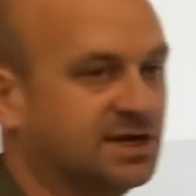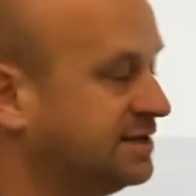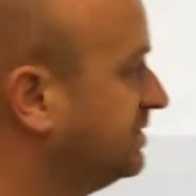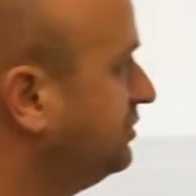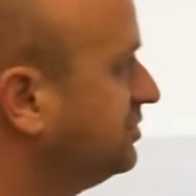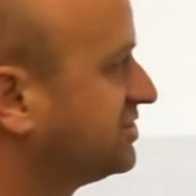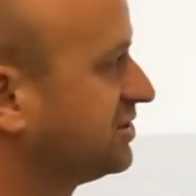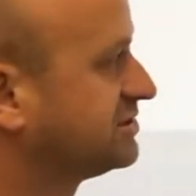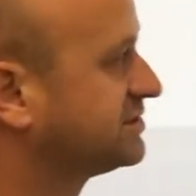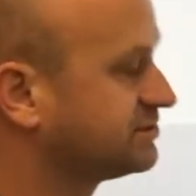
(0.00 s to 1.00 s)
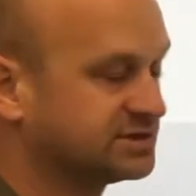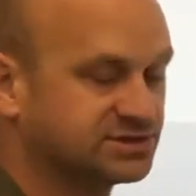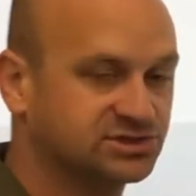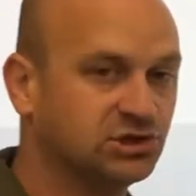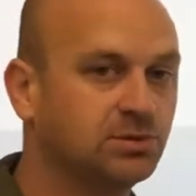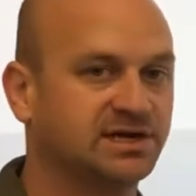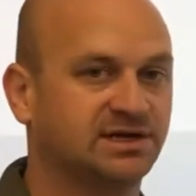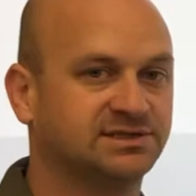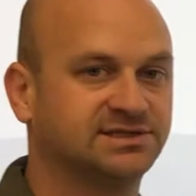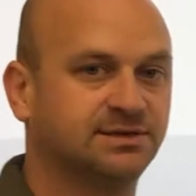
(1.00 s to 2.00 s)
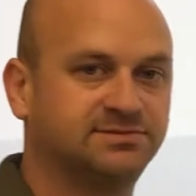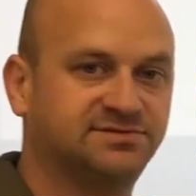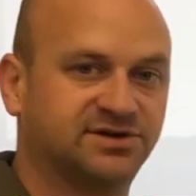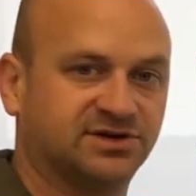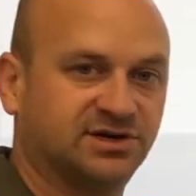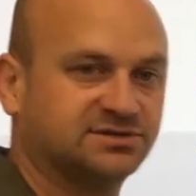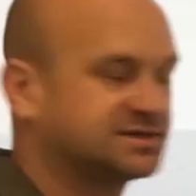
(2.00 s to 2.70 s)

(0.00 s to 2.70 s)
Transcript: and then use the slope concept to figure out the